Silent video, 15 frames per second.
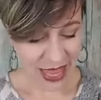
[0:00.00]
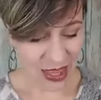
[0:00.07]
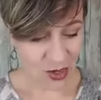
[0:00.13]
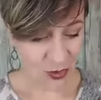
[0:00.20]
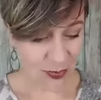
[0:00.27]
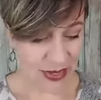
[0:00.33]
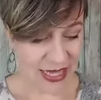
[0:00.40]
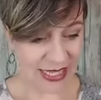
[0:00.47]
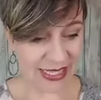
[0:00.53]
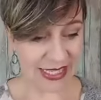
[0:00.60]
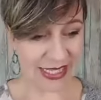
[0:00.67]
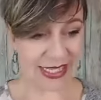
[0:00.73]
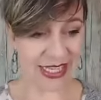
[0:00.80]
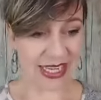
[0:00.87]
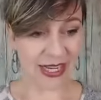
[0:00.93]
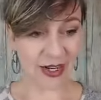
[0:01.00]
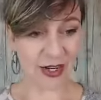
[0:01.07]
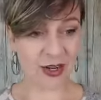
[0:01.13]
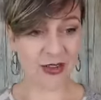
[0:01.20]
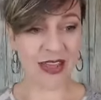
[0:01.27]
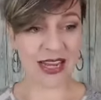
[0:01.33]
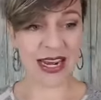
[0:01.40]
other pieces
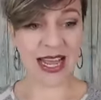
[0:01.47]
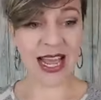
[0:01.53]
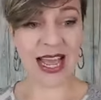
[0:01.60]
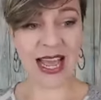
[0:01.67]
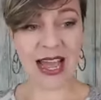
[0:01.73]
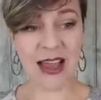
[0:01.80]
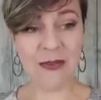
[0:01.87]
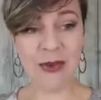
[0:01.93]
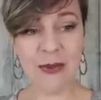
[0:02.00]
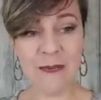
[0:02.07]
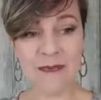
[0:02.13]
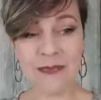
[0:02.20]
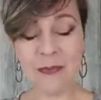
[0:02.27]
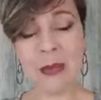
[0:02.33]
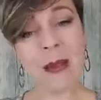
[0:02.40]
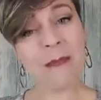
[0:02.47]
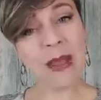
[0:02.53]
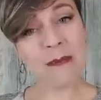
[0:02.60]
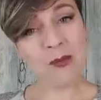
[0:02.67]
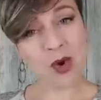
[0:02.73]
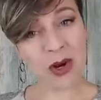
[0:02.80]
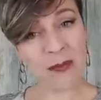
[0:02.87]
here that I have might
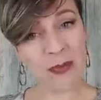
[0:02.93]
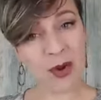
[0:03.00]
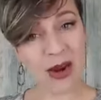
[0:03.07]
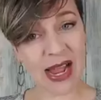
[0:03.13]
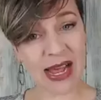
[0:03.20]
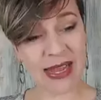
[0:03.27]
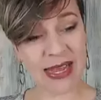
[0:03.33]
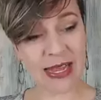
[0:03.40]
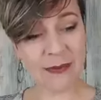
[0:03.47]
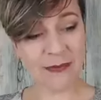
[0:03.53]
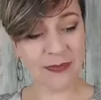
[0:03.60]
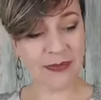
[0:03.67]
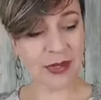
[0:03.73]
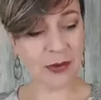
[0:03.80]
be more up their alley.